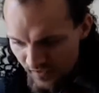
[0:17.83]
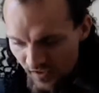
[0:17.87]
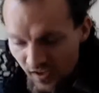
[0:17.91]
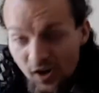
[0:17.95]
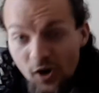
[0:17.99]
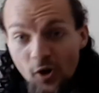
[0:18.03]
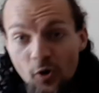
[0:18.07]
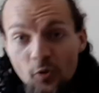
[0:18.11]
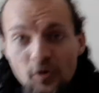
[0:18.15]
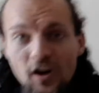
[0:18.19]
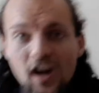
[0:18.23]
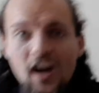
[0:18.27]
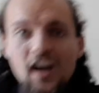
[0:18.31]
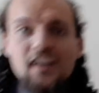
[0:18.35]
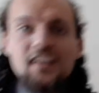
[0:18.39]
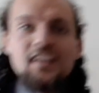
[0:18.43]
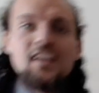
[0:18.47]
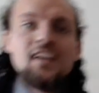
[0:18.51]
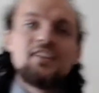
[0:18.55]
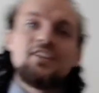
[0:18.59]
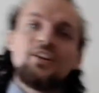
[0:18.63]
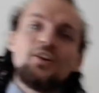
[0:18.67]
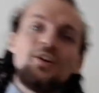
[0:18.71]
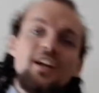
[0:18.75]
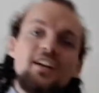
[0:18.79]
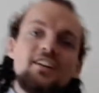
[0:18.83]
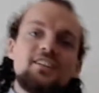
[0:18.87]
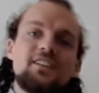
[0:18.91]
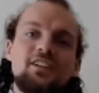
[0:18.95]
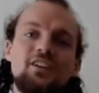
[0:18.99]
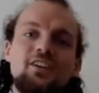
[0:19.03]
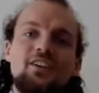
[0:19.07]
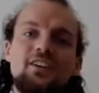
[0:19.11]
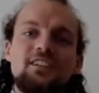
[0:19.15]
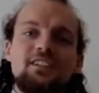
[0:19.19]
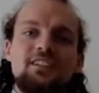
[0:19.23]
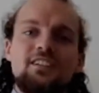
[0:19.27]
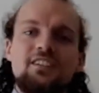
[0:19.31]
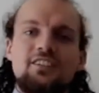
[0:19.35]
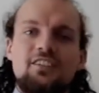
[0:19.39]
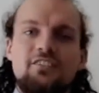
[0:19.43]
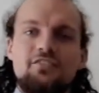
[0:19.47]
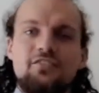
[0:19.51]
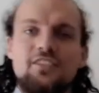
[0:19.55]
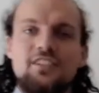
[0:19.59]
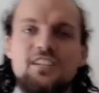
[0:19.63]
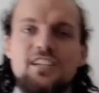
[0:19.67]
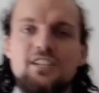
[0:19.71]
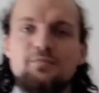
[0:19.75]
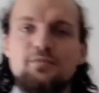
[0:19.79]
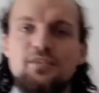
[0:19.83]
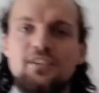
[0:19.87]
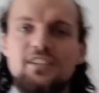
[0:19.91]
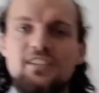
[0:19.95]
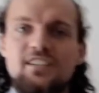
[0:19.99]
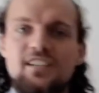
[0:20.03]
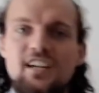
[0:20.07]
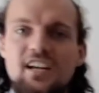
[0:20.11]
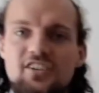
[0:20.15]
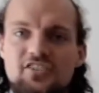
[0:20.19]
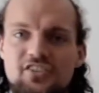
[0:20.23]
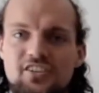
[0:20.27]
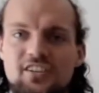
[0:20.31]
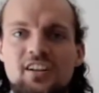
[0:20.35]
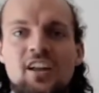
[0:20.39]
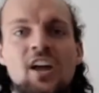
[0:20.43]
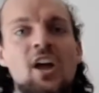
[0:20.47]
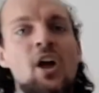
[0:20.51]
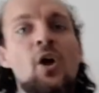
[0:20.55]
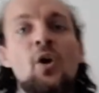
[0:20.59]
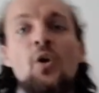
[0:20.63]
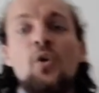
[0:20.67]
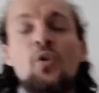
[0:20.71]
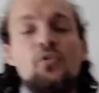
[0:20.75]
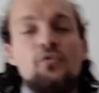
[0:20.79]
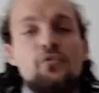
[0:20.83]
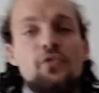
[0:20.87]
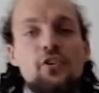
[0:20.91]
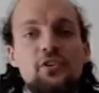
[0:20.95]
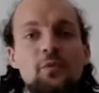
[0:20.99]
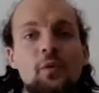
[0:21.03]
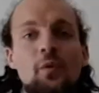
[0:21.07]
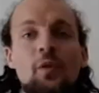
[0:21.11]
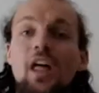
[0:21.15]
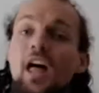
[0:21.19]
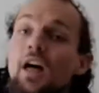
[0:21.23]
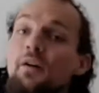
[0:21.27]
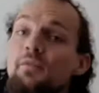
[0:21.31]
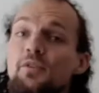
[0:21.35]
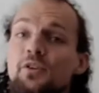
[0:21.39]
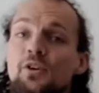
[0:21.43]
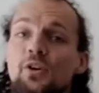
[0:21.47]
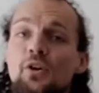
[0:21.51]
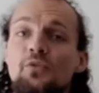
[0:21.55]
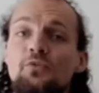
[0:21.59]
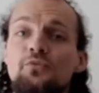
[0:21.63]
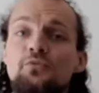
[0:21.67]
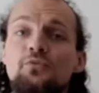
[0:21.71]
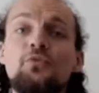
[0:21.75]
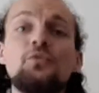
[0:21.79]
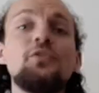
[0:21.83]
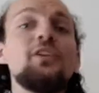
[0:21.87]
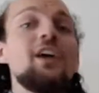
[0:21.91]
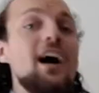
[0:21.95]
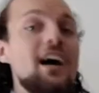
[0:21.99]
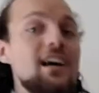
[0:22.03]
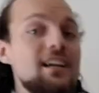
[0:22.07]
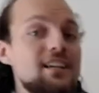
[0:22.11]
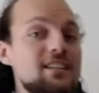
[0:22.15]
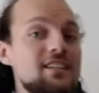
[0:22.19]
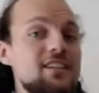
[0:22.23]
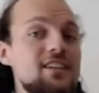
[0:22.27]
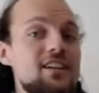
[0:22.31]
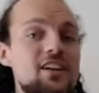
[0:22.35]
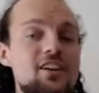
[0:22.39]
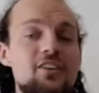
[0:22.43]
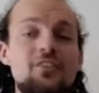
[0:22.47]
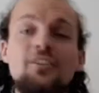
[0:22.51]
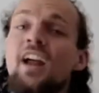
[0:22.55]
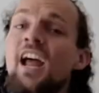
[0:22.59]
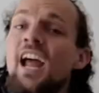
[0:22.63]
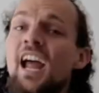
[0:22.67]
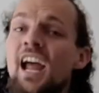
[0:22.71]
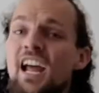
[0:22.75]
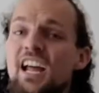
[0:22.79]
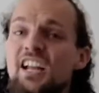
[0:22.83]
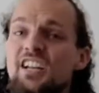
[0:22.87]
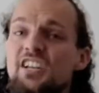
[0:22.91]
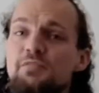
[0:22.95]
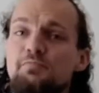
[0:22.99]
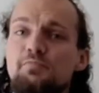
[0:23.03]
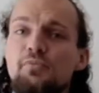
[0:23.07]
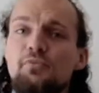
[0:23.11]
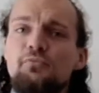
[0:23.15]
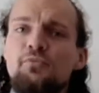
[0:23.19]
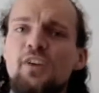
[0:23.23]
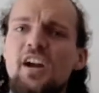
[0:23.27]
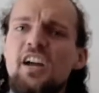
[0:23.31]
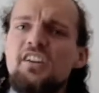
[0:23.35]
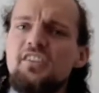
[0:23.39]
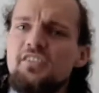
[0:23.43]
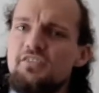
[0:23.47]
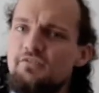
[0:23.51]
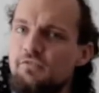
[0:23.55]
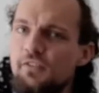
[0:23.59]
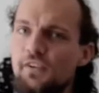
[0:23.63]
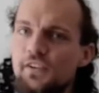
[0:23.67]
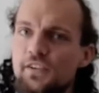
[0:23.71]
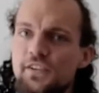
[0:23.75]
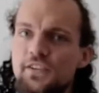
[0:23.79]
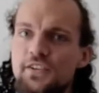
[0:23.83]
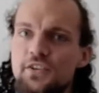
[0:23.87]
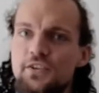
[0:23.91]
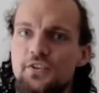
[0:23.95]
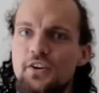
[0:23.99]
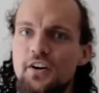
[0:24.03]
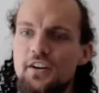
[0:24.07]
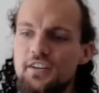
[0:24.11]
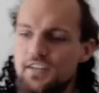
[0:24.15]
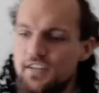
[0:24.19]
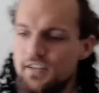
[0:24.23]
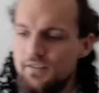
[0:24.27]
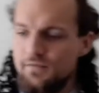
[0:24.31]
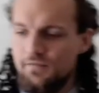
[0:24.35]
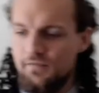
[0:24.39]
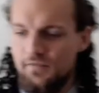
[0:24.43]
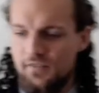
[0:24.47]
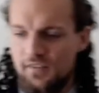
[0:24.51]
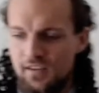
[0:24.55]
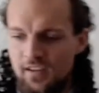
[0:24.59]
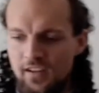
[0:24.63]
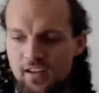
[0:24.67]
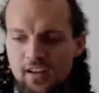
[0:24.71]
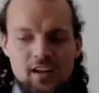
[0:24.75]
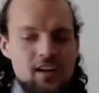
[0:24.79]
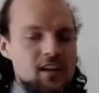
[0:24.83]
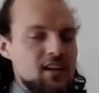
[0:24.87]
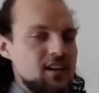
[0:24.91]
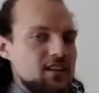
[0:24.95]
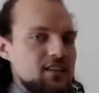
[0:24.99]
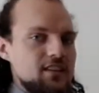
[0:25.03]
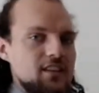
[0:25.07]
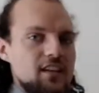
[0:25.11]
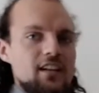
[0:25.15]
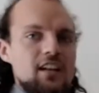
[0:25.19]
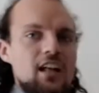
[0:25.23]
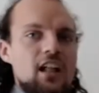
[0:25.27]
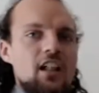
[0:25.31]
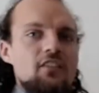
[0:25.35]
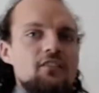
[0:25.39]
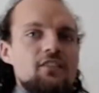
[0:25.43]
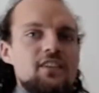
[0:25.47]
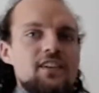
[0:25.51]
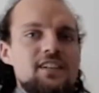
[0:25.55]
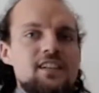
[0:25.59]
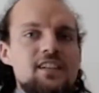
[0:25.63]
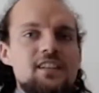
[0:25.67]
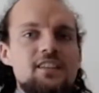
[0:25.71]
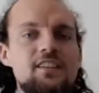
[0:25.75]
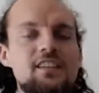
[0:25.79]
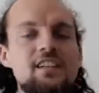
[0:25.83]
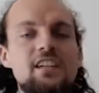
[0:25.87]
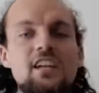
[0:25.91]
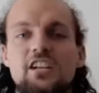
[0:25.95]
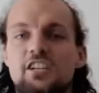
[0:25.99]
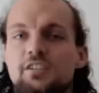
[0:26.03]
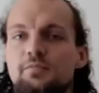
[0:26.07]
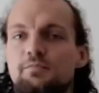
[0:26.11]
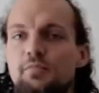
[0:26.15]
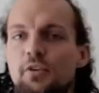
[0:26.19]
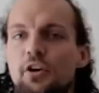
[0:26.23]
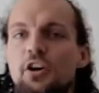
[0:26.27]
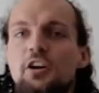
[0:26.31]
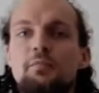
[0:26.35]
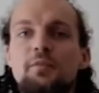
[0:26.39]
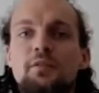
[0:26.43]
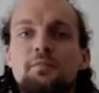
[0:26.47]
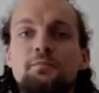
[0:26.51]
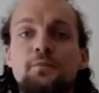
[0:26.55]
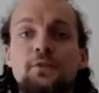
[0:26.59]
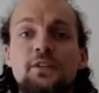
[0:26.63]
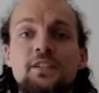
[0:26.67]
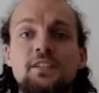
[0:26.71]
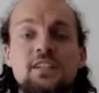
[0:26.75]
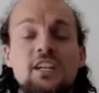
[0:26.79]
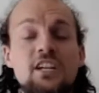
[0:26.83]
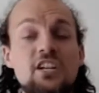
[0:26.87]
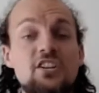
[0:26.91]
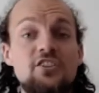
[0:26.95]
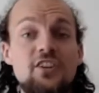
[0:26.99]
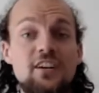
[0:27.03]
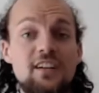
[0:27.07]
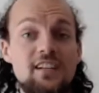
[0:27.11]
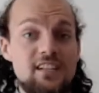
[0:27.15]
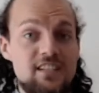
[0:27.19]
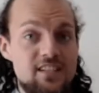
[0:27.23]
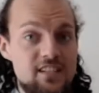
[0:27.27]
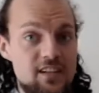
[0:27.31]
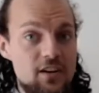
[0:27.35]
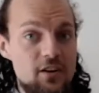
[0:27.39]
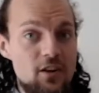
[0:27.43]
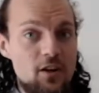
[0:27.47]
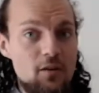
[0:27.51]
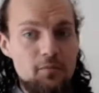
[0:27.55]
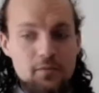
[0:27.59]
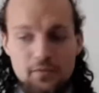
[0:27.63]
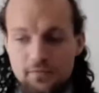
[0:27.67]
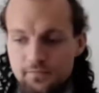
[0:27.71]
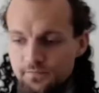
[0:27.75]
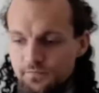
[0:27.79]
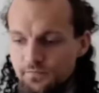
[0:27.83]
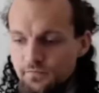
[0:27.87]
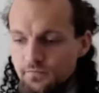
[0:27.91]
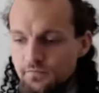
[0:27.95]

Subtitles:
Alright, so here's the content of today's presentation. First of all, I'll go through the idea and inspiration for this study. Then I'll visit the experiment procedure and setup.